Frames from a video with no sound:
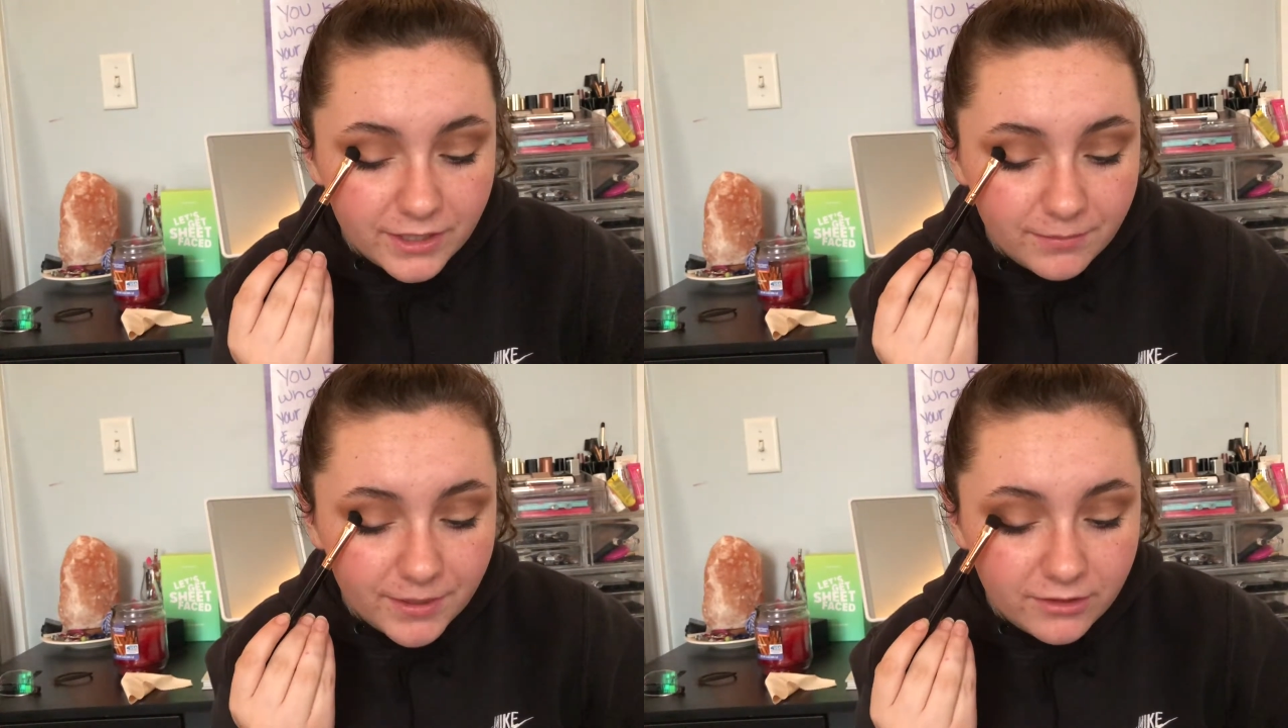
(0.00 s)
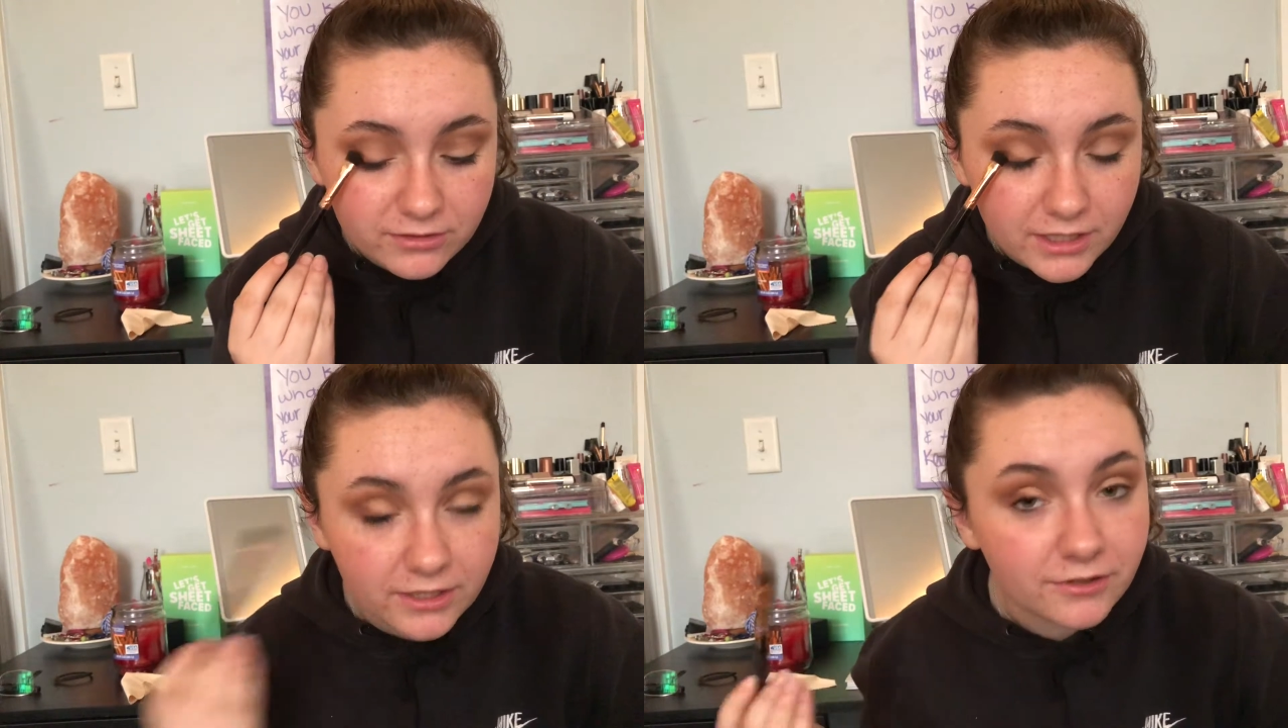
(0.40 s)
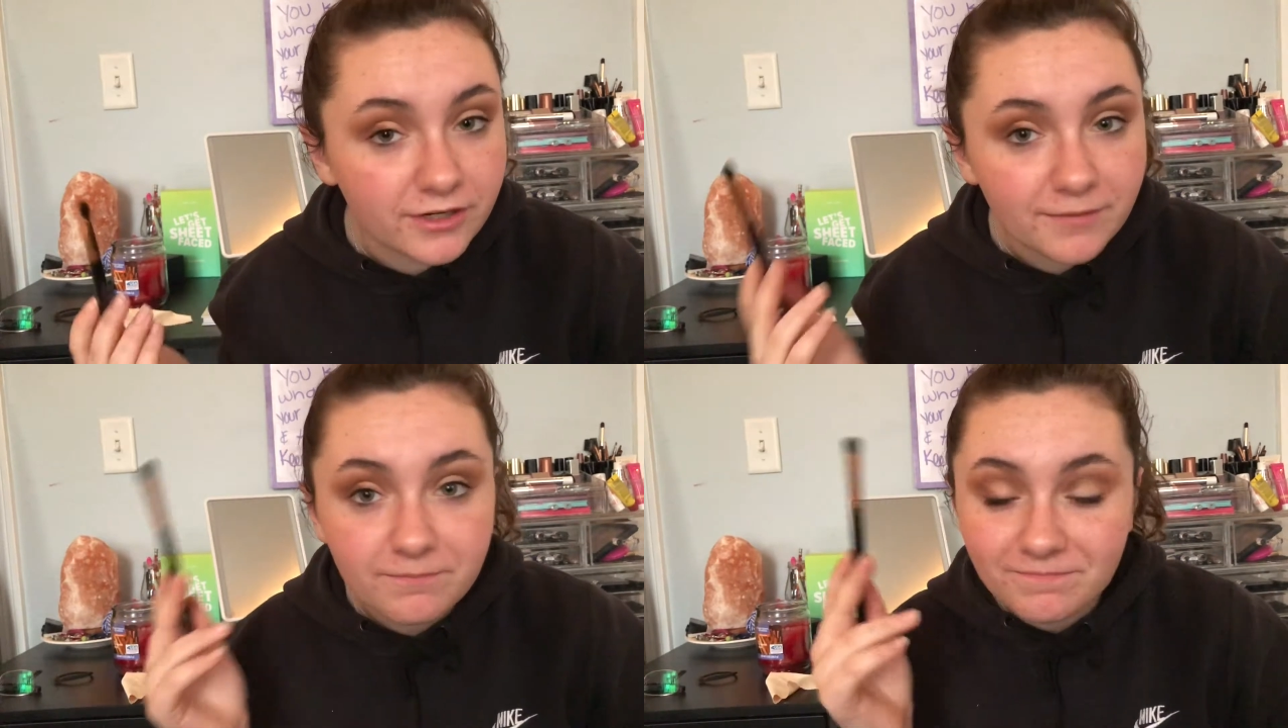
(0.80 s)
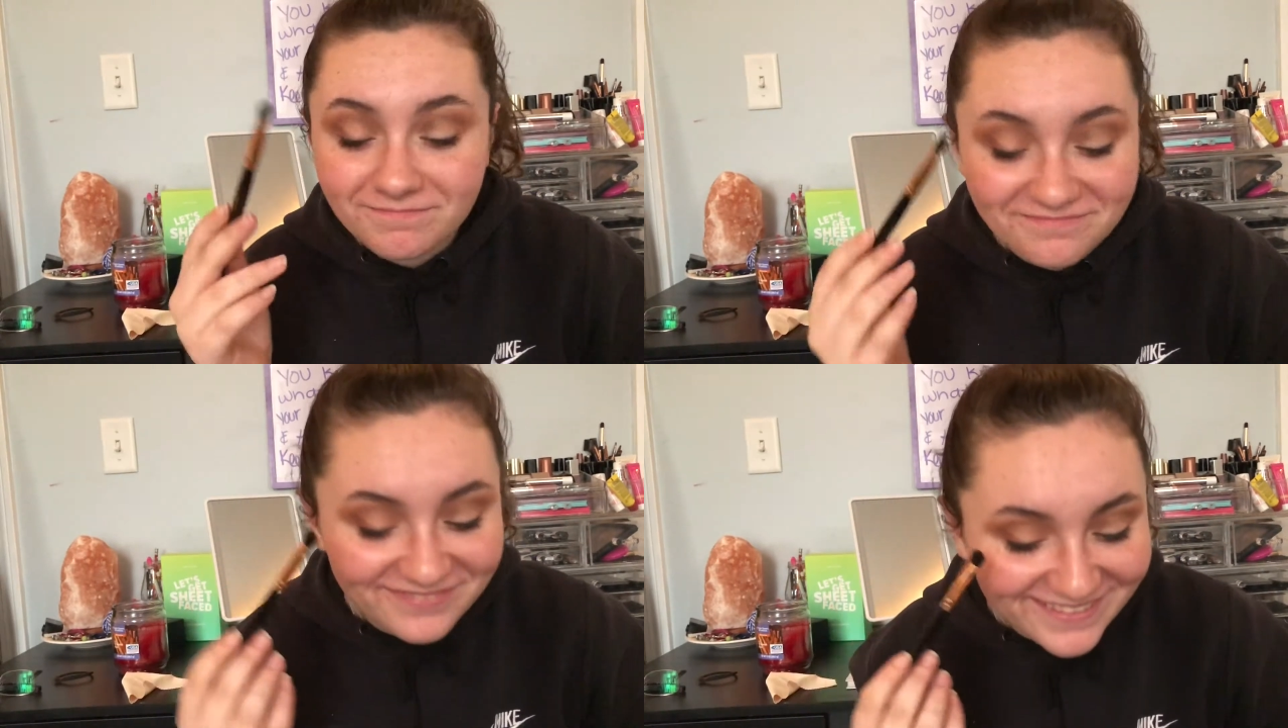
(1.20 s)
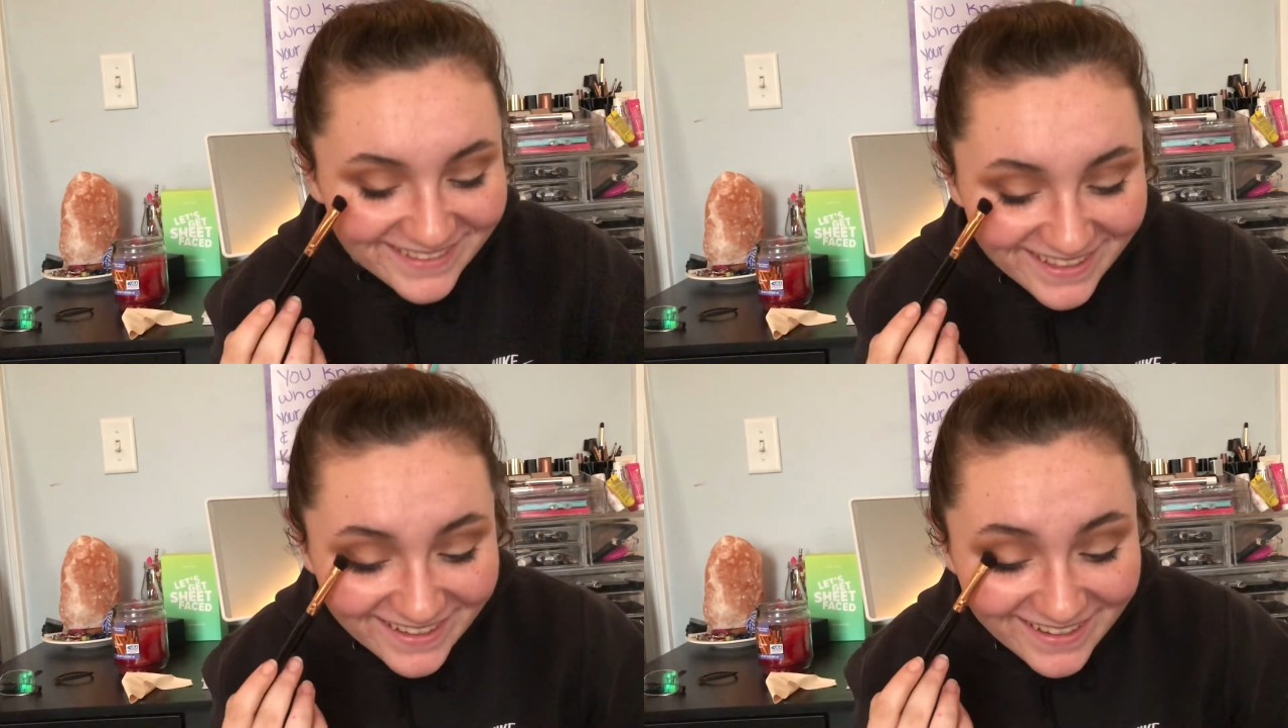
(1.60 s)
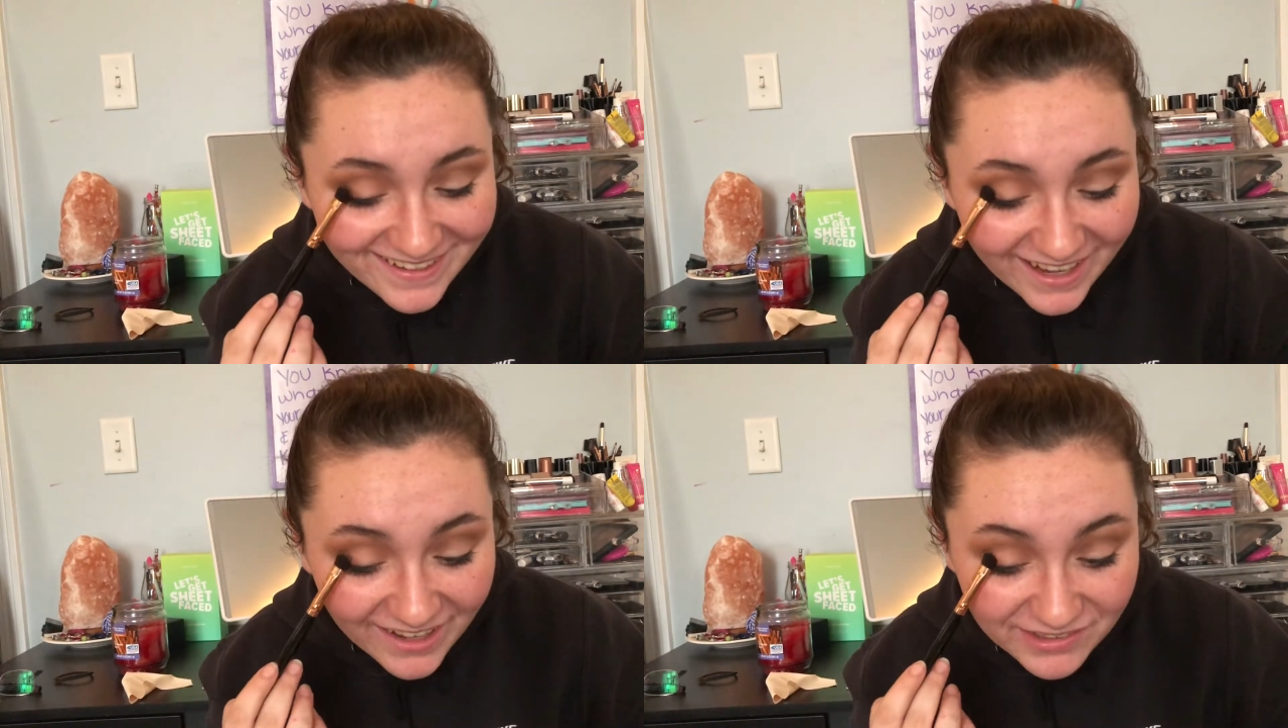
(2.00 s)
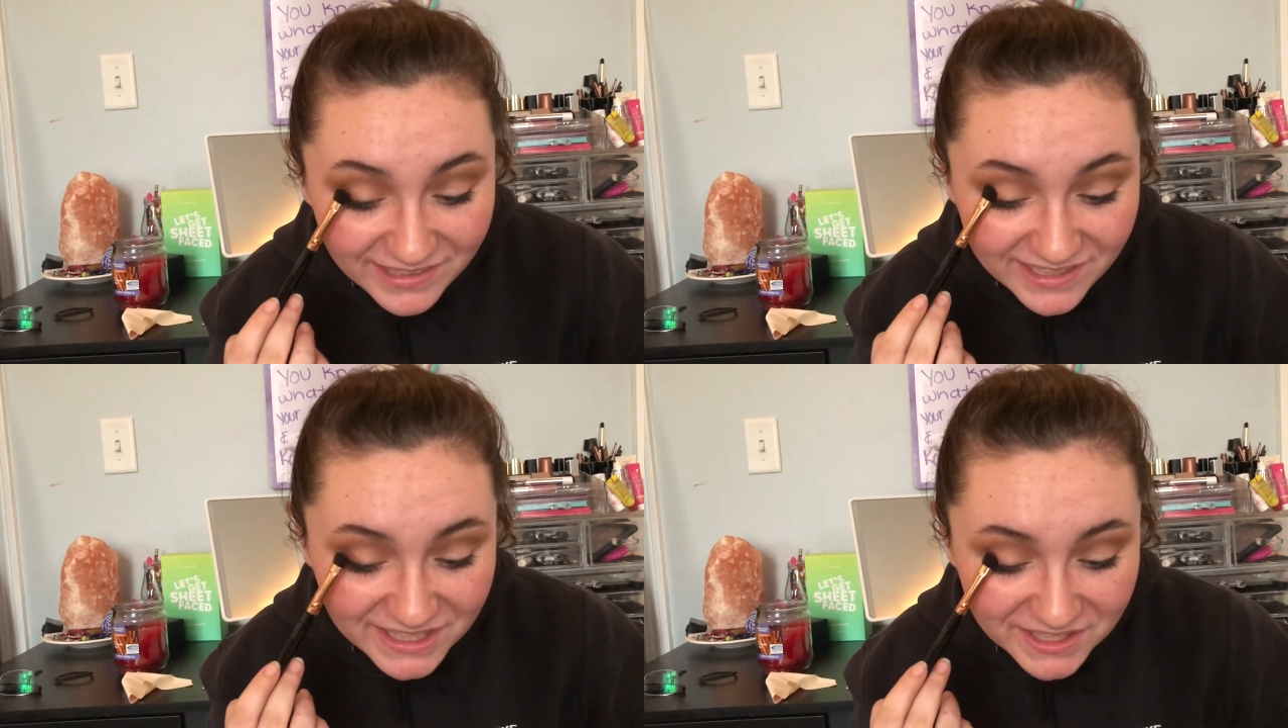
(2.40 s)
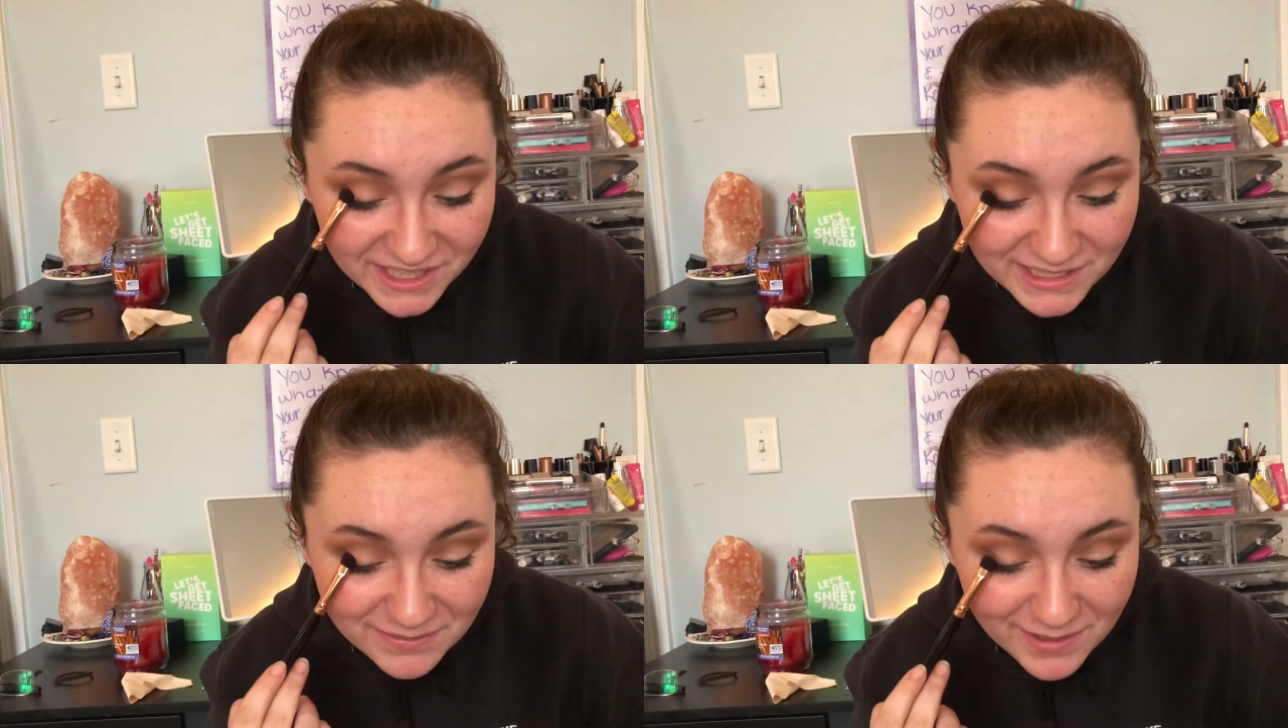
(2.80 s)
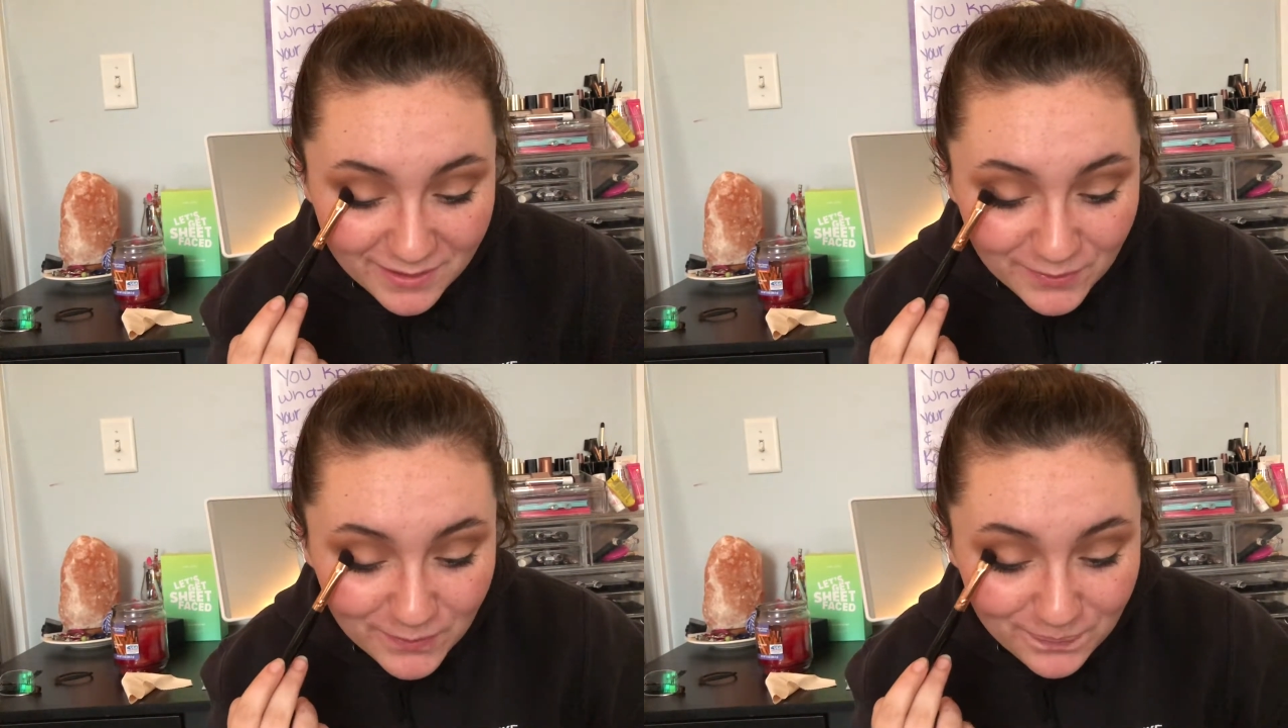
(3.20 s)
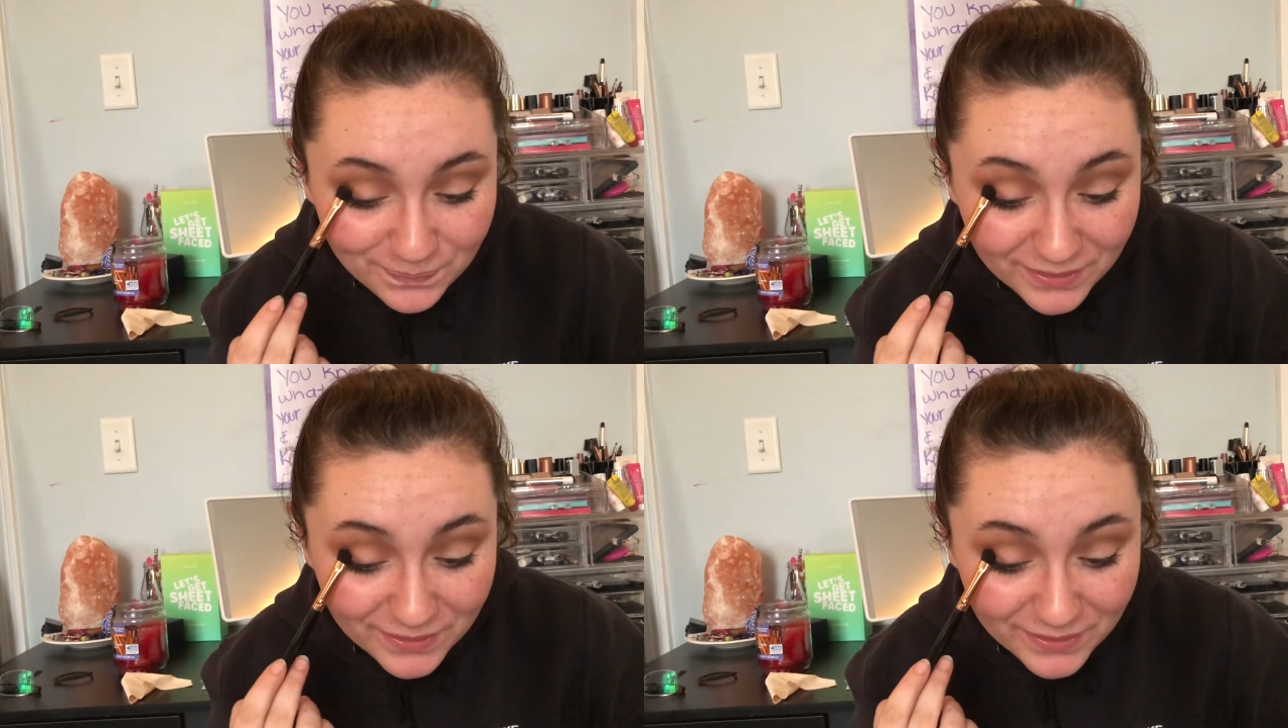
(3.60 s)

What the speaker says: a parallelogram. I have a test on that tomorrow,